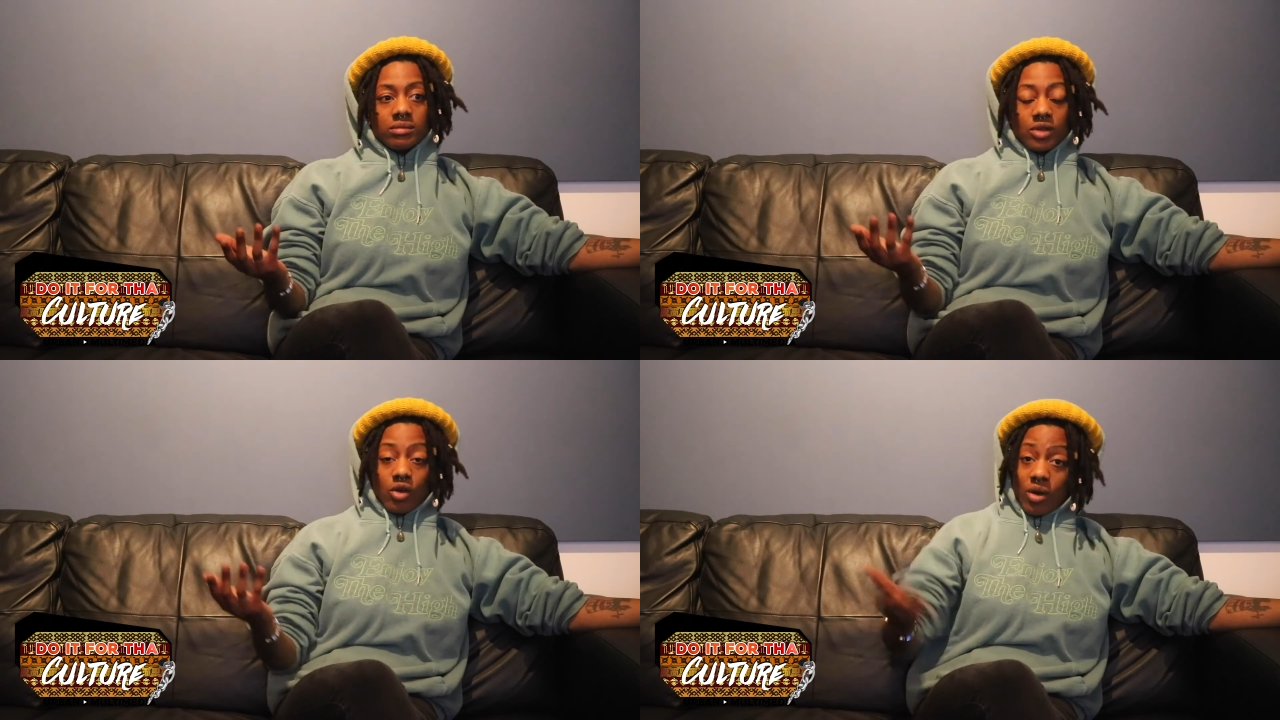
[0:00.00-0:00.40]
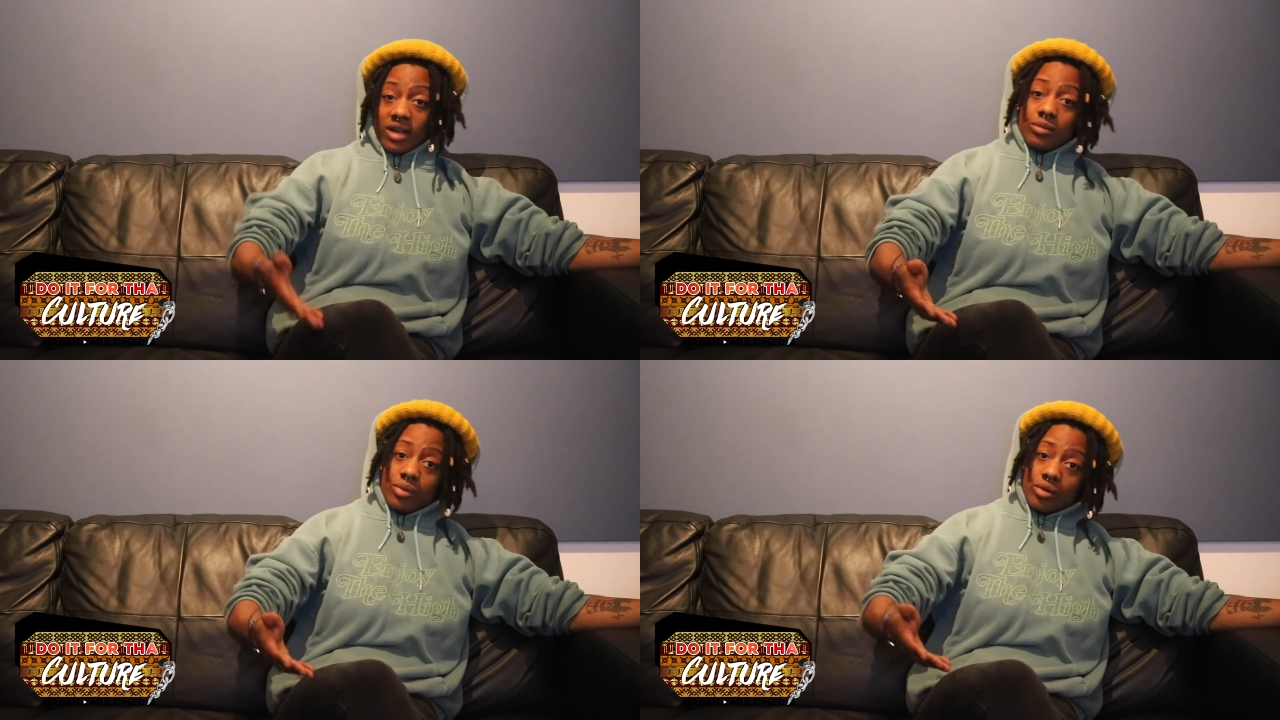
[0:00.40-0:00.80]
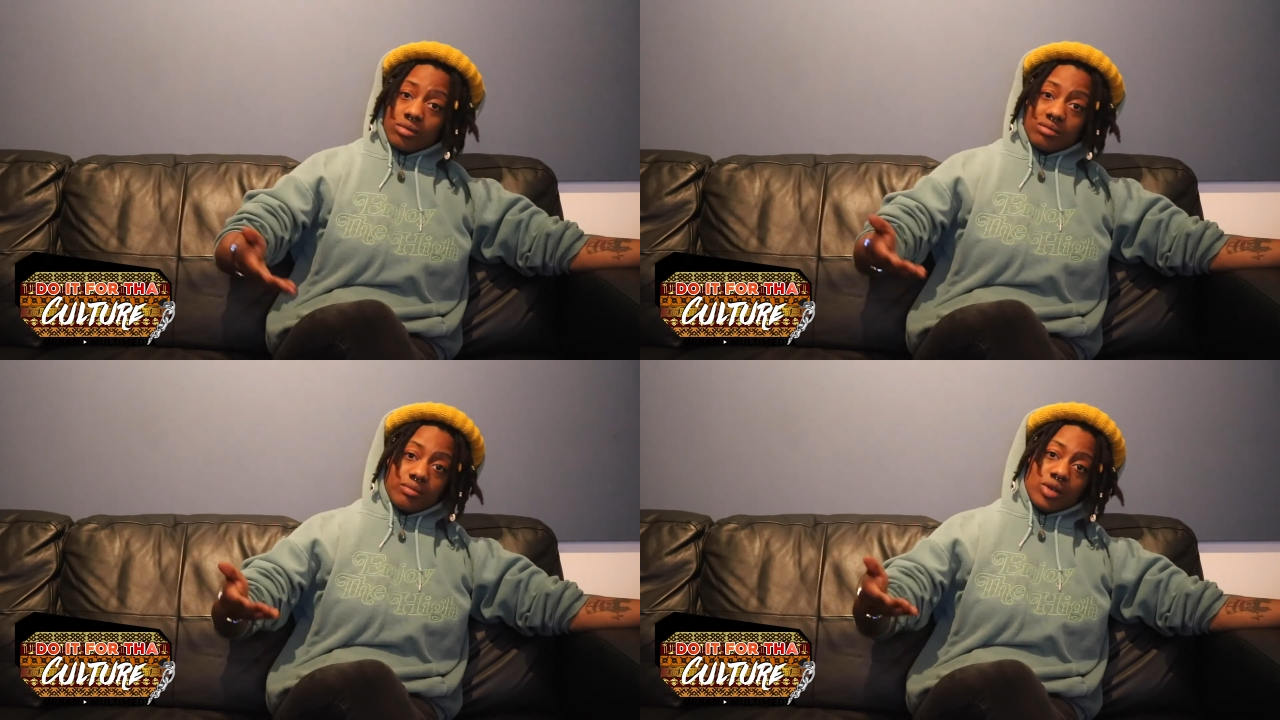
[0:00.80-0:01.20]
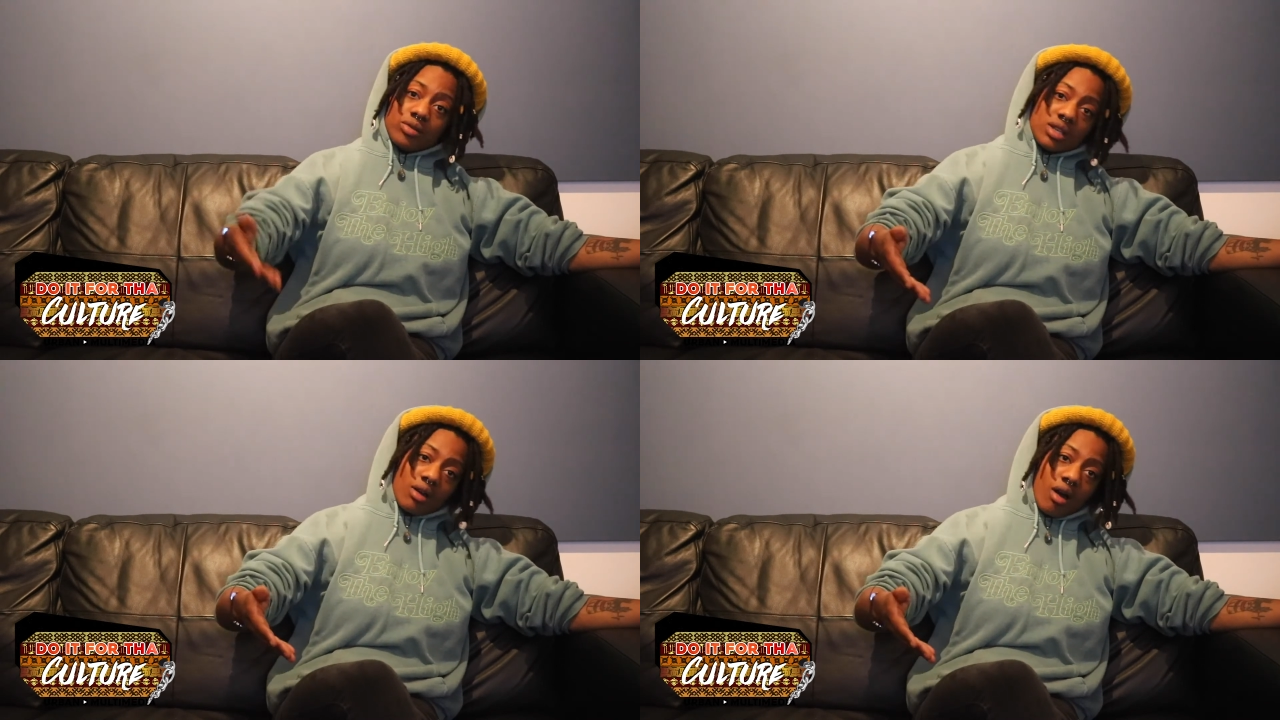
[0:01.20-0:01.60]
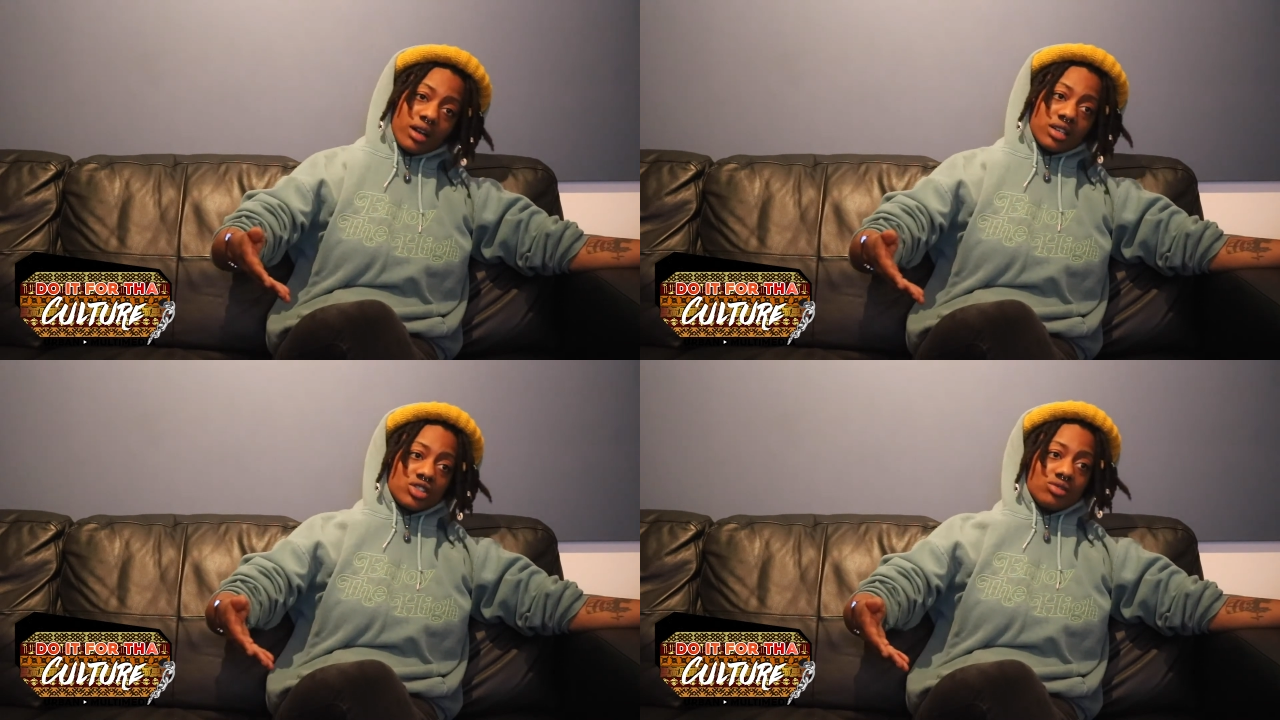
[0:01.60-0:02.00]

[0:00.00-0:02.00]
credible music artists.